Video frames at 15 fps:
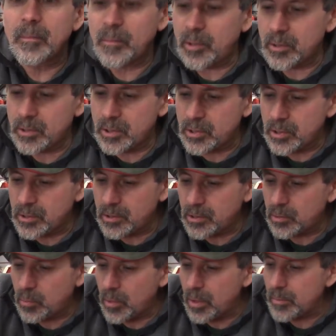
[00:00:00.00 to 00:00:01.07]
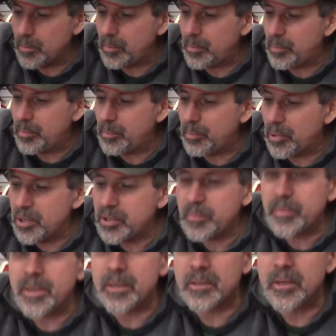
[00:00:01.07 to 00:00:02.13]
Because it's just this one
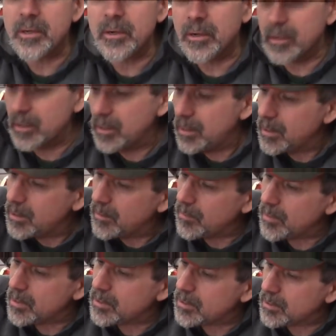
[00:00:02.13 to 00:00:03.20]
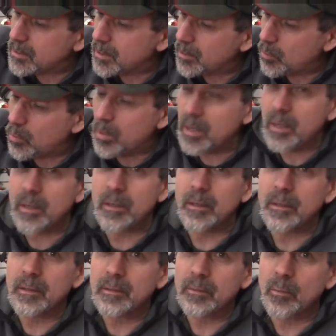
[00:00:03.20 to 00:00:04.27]
bridge piece here. This is like way,
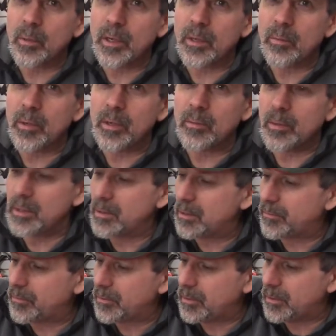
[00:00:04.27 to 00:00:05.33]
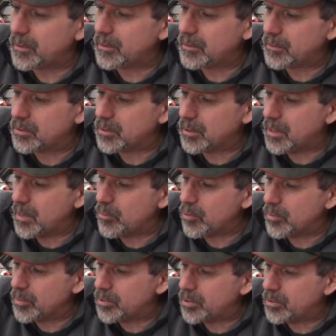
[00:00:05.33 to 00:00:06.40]
way, way, way different here. There's a lot
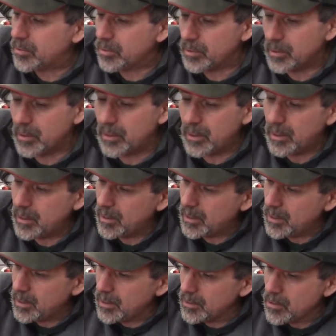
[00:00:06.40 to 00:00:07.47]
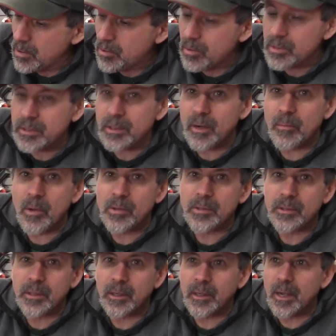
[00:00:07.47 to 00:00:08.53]
more material there. Of course, you know,
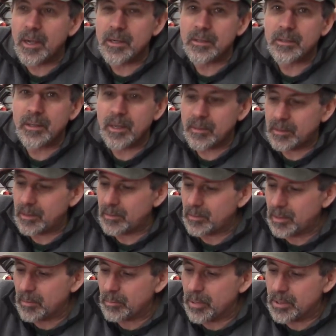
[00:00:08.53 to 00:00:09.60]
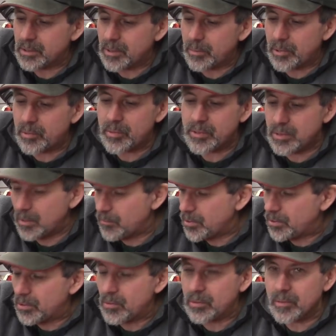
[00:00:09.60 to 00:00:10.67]
most of the guys that can, can bust up a
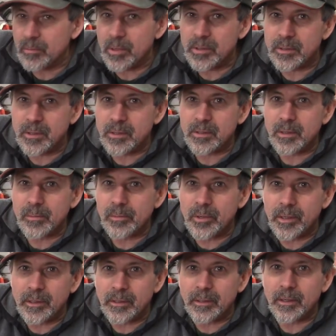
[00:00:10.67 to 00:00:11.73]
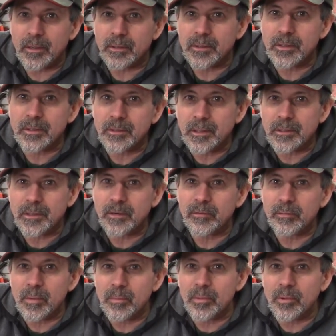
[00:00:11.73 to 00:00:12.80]
372 can bust this up or anything else that's ever
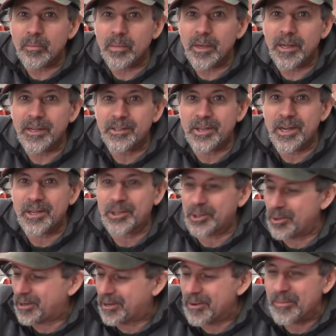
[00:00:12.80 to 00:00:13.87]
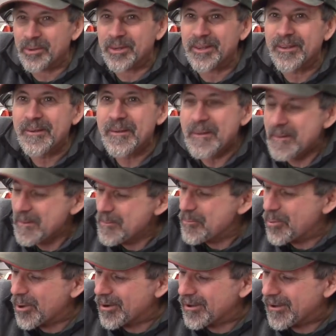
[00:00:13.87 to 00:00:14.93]
been built by a chainsaw company.
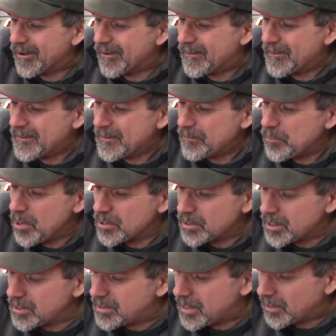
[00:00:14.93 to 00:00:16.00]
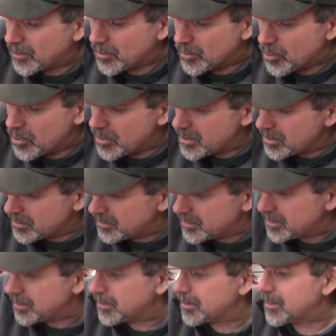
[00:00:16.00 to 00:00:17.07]
But uh, that's going to take a little more. It'll,
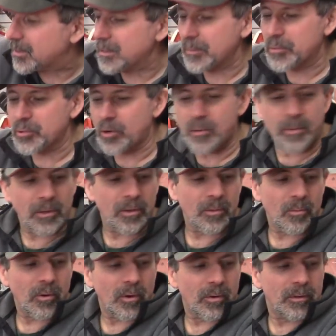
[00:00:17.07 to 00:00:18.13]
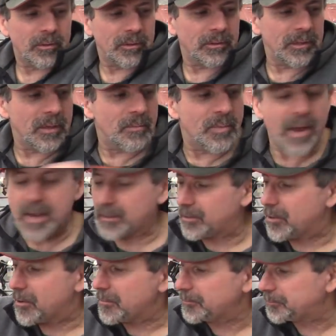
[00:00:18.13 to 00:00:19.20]
it'll uh, absorb a little more impact
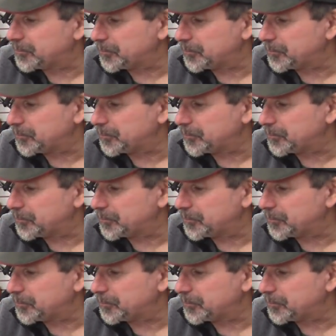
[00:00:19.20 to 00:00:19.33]
there.